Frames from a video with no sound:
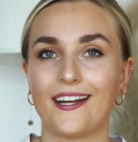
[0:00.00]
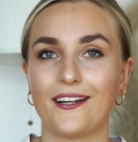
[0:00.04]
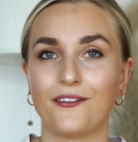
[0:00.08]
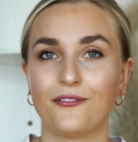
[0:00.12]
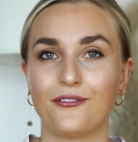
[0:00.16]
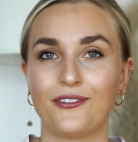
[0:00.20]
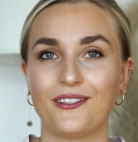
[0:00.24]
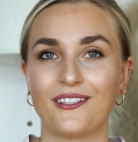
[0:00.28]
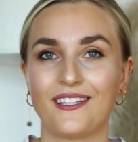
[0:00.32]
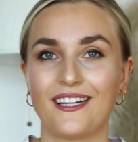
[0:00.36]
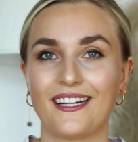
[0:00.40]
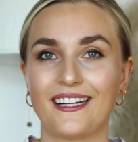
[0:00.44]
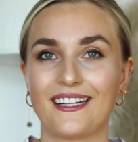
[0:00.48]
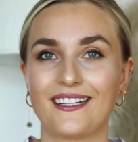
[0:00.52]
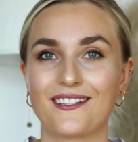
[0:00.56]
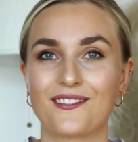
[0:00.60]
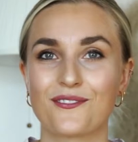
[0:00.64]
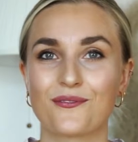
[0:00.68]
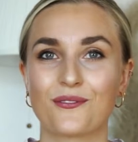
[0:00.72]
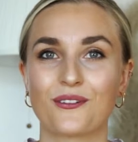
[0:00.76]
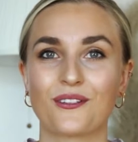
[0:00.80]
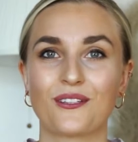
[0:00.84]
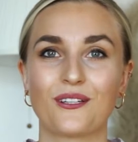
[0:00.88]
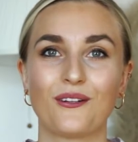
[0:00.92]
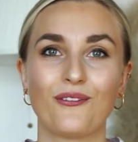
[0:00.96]
I feel like
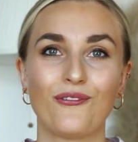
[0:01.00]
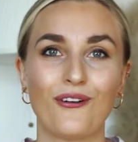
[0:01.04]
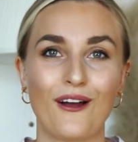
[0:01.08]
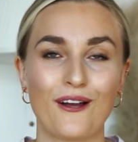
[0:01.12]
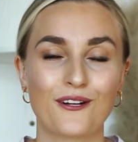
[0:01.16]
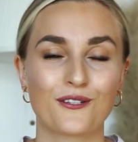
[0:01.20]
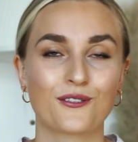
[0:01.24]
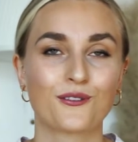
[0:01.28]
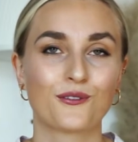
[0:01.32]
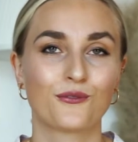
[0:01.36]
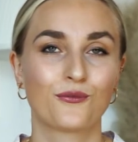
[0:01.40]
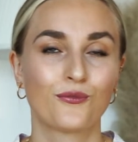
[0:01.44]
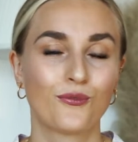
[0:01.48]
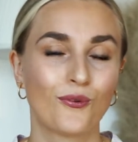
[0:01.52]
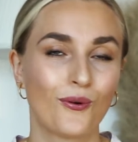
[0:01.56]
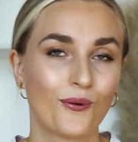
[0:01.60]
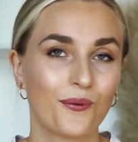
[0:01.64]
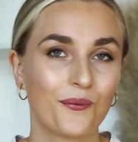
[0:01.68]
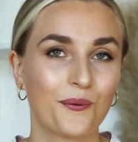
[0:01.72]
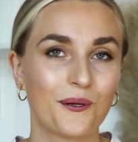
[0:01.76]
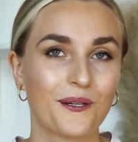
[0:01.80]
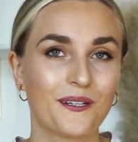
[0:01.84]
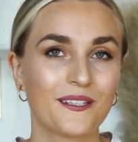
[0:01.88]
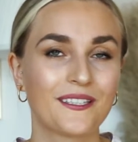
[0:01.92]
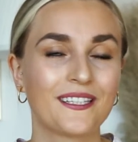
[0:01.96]
it's really fashion
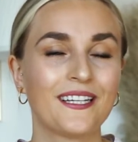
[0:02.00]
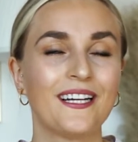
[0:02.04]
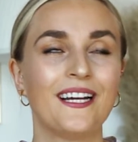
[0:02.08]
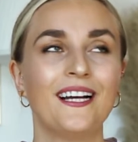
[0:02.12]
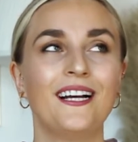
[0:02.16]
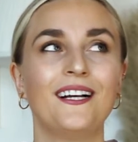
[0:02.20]
forward.